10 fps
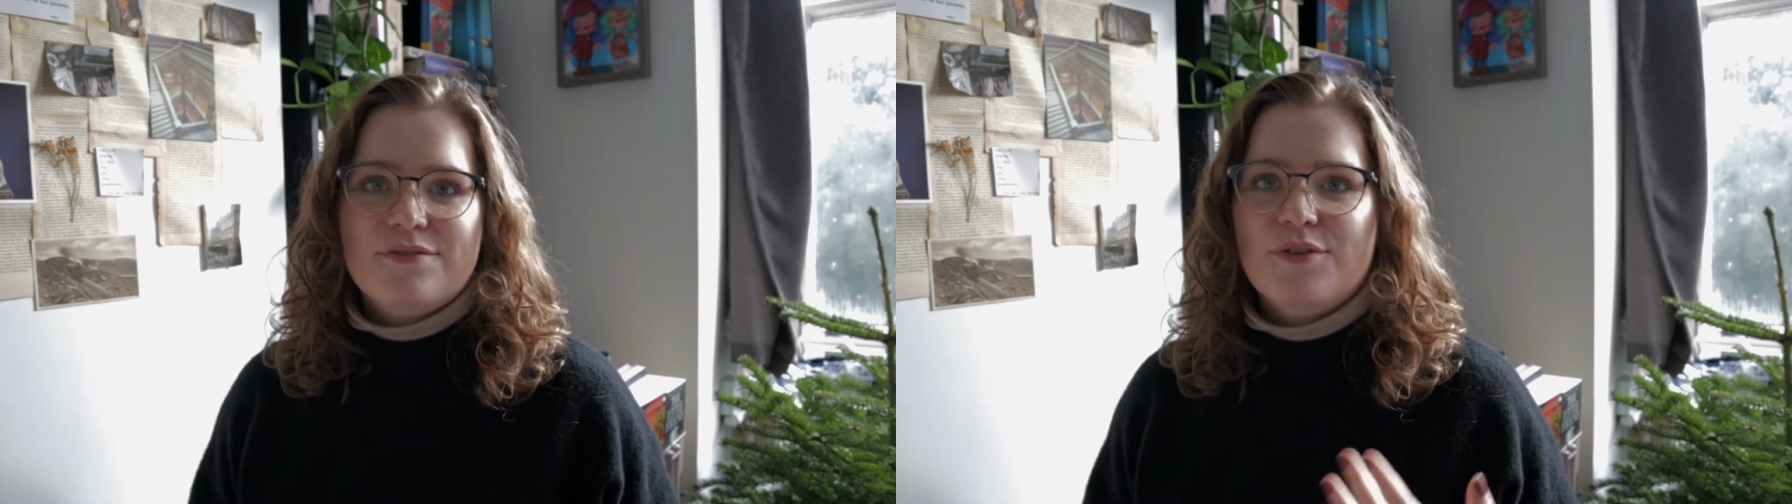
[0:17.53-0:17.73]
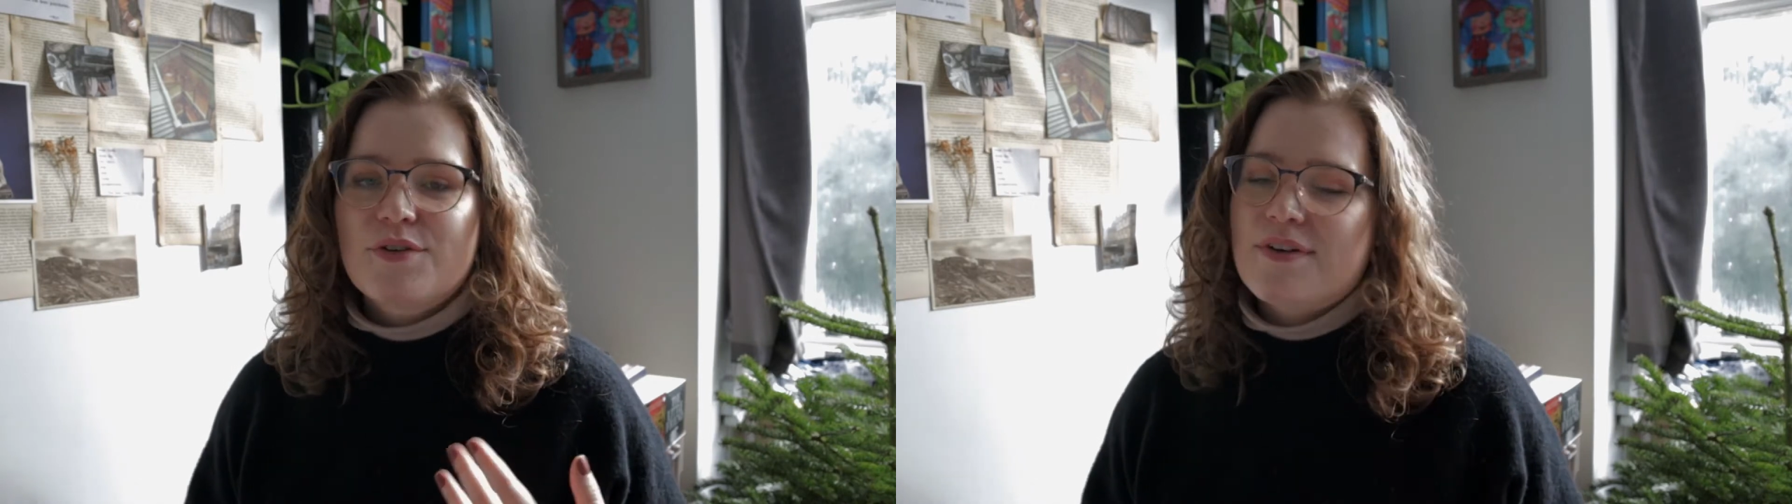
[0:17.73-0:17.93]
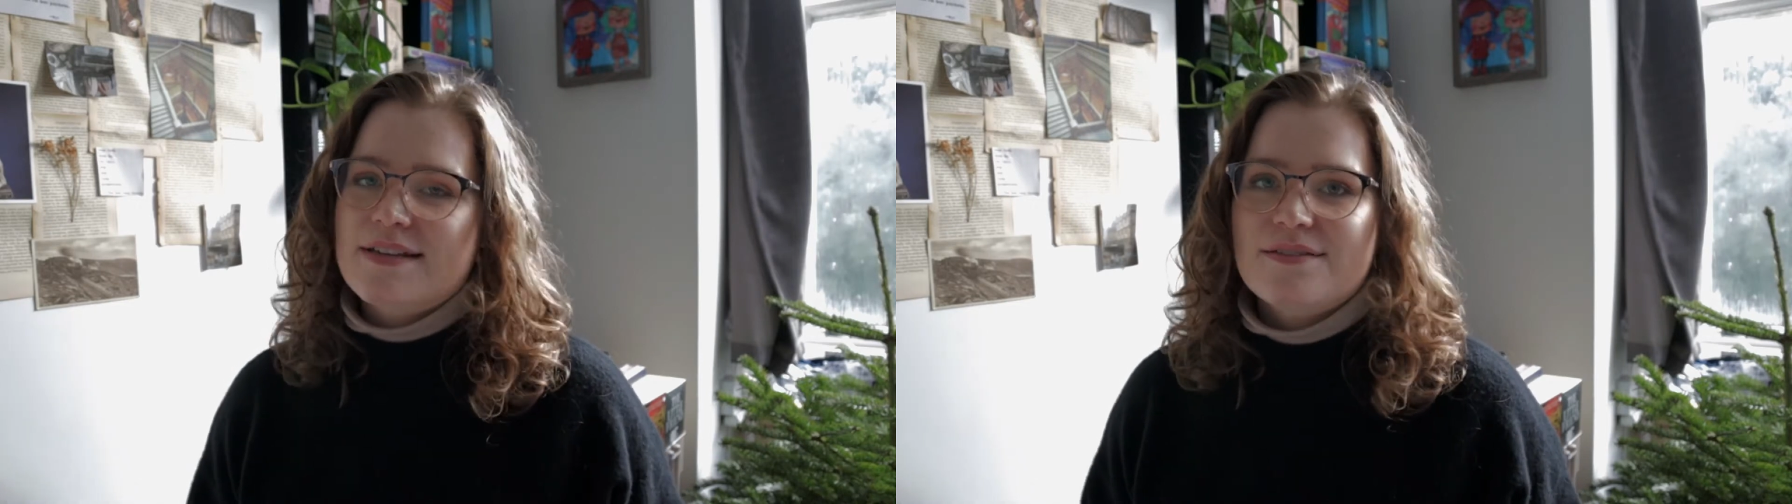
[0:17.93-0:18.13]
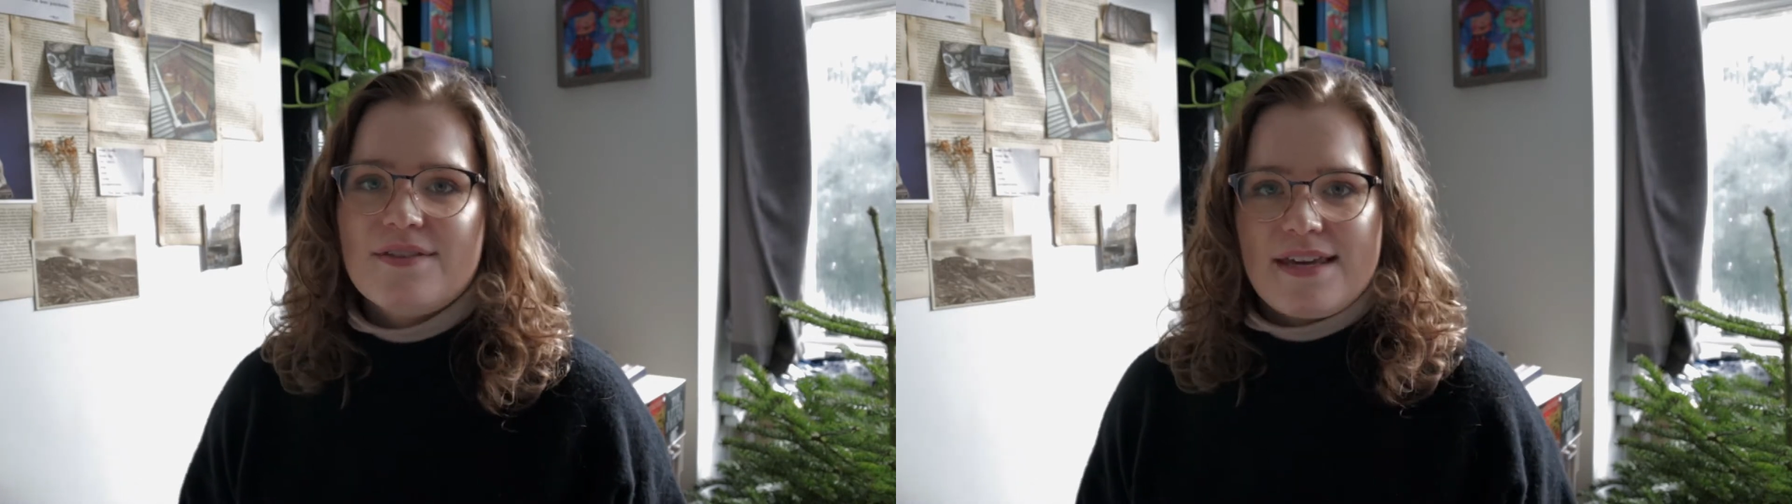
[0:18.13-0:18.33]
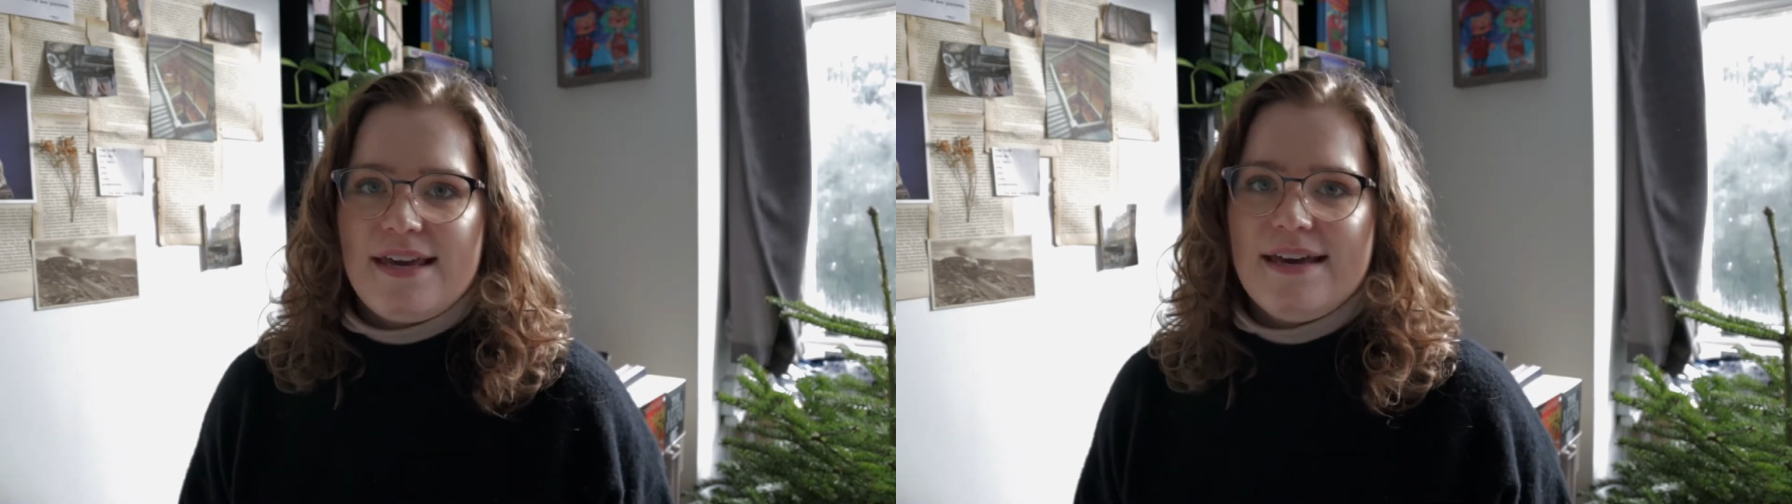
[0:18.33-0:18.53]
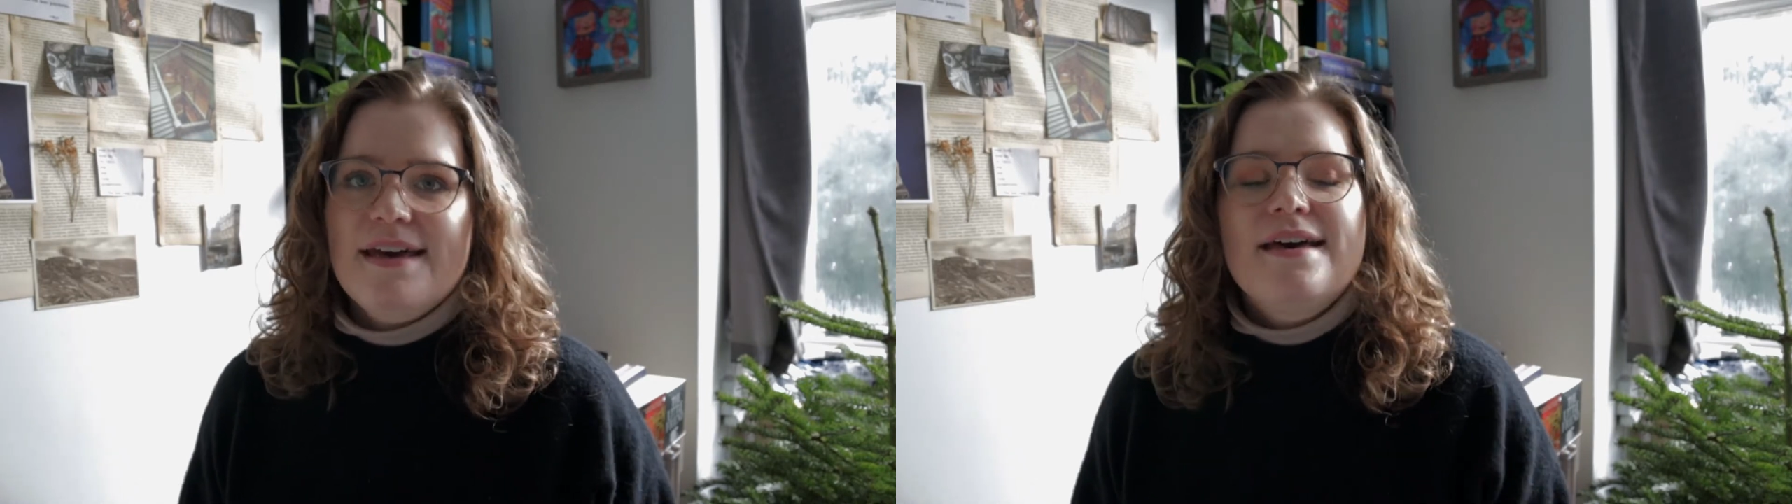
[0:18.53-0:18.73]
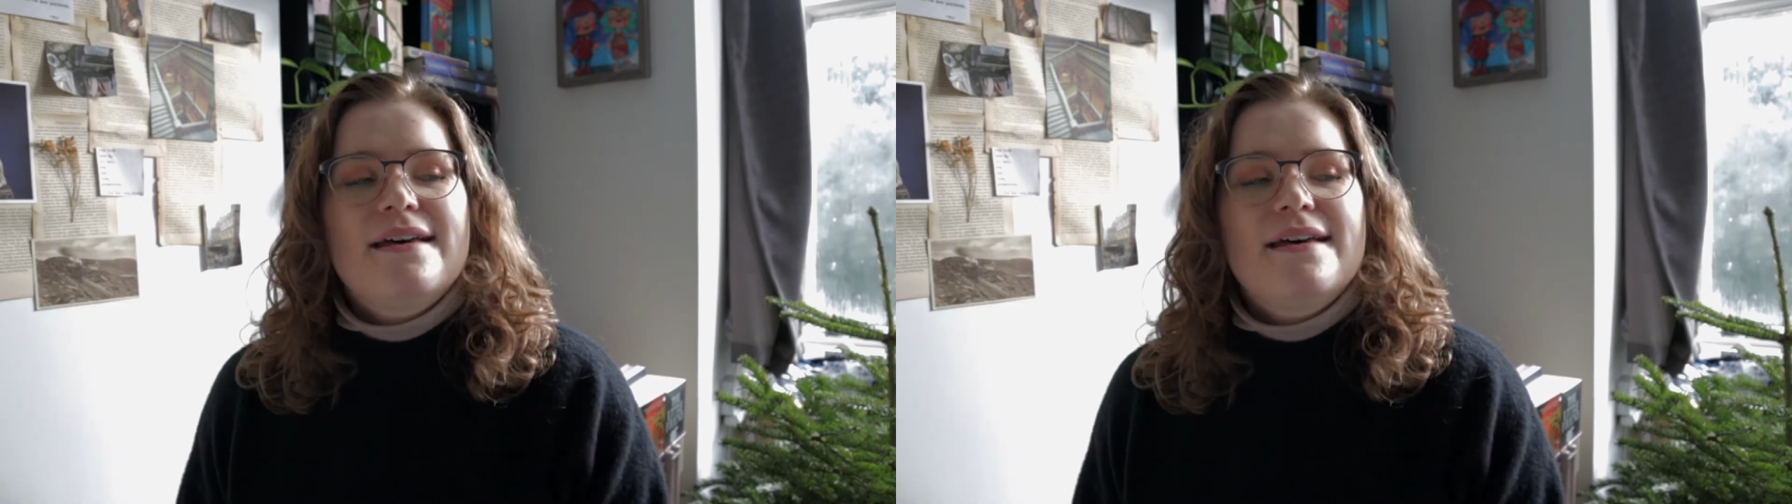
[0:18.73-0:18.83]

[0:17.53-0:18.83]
for the rest of the year.